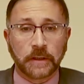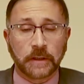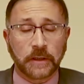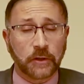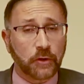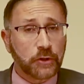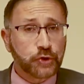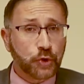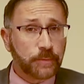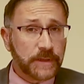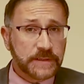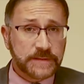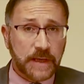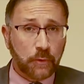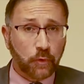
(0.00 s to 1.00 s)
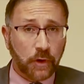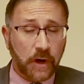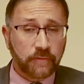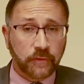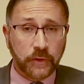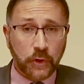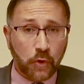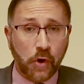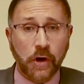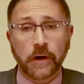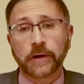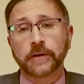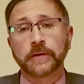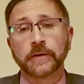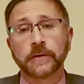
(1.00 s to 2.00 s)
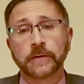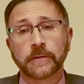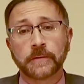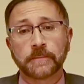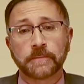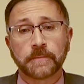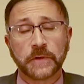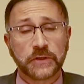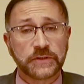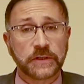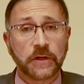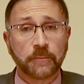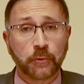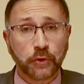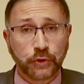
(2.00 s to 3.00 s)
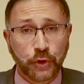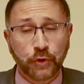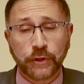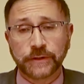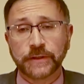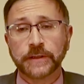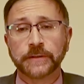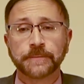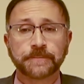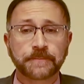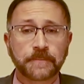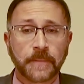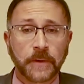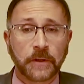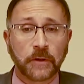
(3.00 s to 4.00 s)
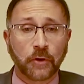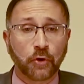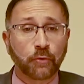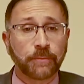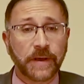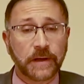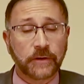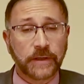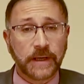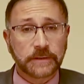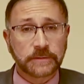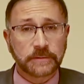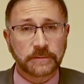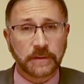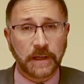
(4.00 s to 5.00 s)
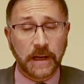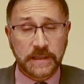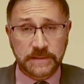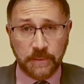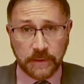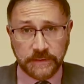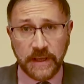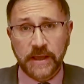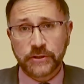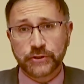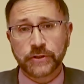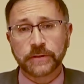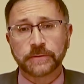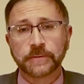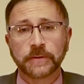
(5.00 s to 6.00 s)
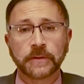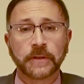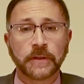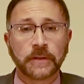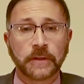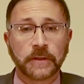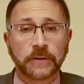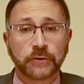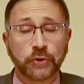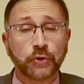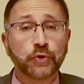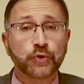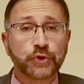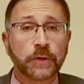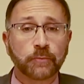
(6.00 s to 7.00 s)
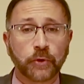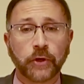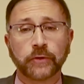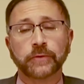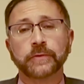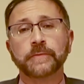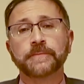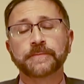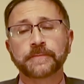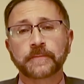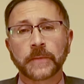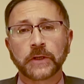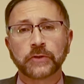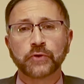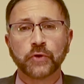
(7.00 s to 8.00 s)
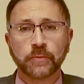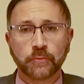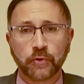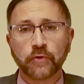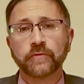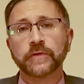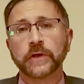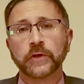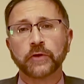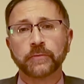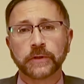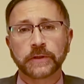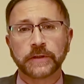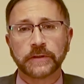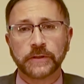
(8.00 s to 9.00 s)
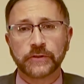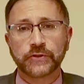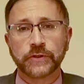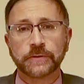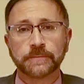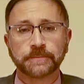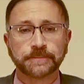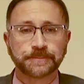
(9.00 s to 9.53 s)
It also means that wherever you are, there's an opportunity, or better yet, an expectation to do some good, to improve the human condition.